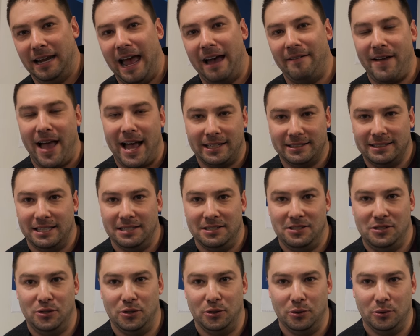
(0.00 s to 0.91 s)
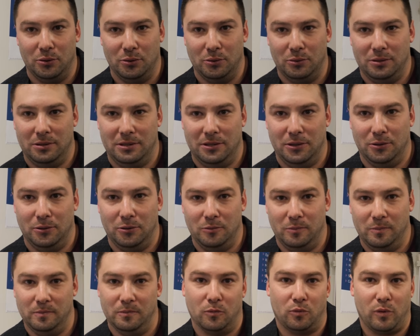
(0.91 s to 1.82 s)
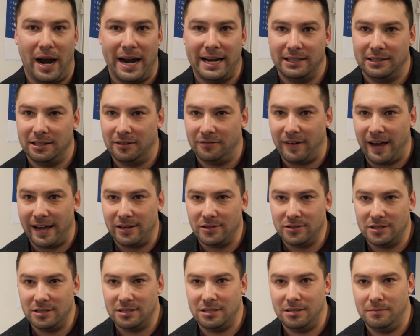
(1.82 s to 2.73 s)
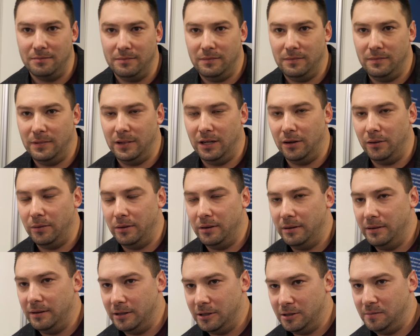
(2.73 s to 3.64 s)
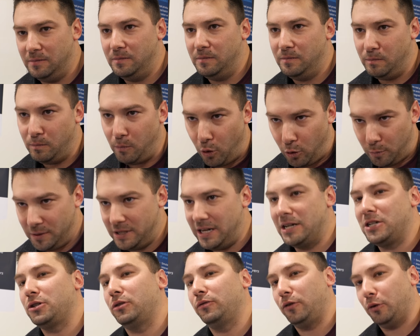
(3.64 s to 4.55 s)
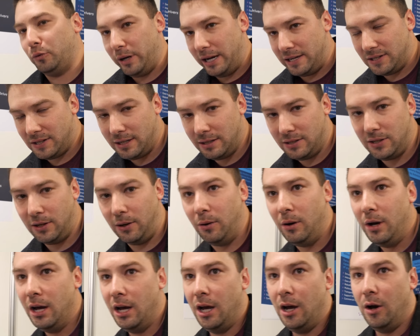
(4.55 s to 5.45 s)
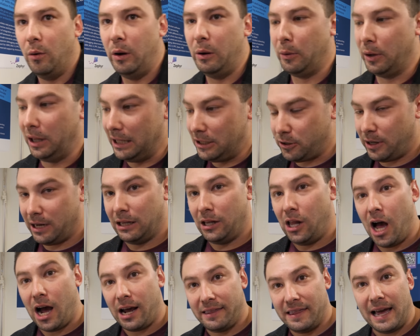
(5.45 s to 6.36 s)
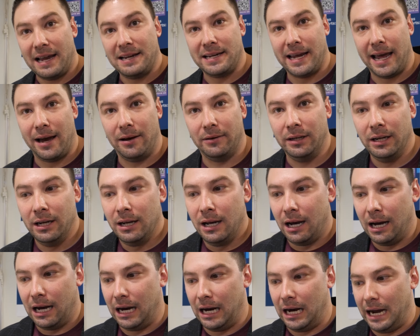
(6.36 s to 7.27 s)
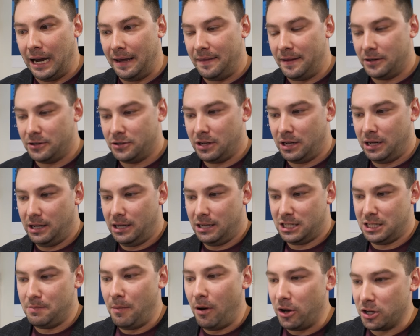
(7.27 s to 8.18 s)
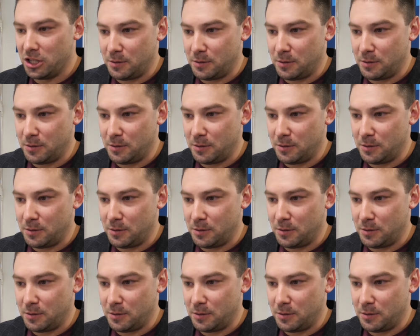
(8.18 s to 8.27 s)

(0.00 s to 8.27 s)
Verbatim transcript: have access to write to the file system, you know, there's more potential for risk. So we really try to lock that down, and there's a small